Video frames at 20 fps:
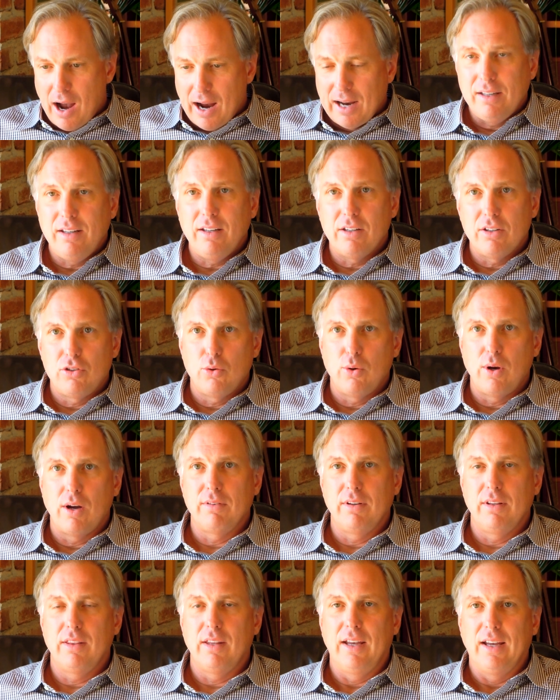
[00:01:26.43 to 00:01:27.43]
I need to do
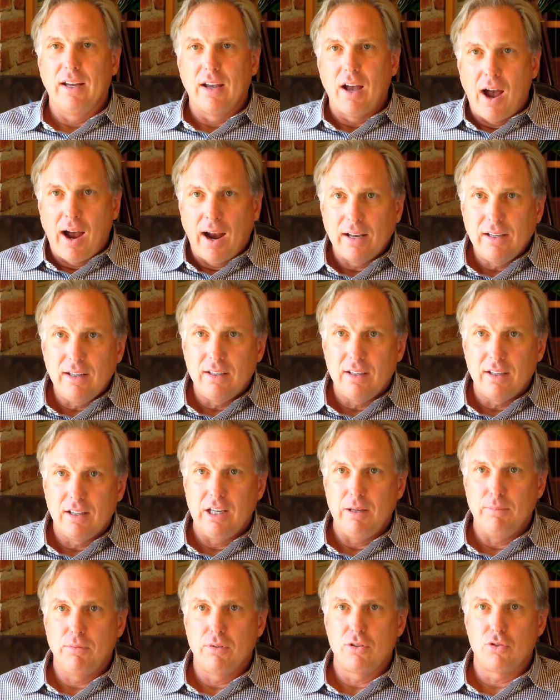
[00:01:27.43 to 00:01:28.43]
everything. I need to
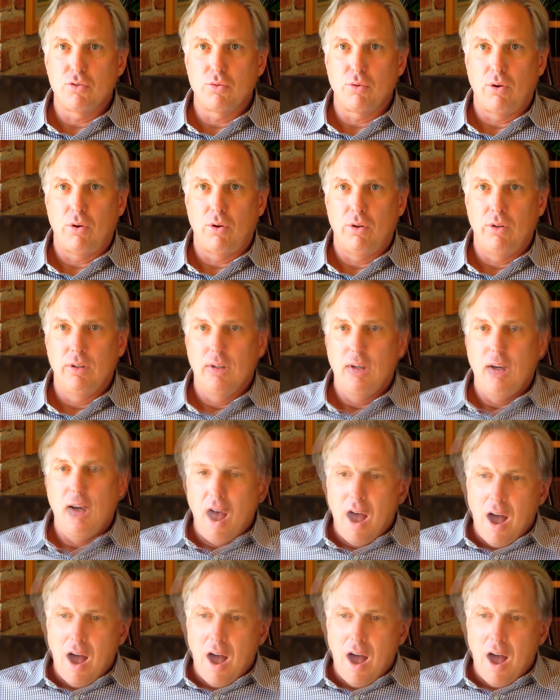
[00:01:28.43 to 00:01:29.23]
keep control.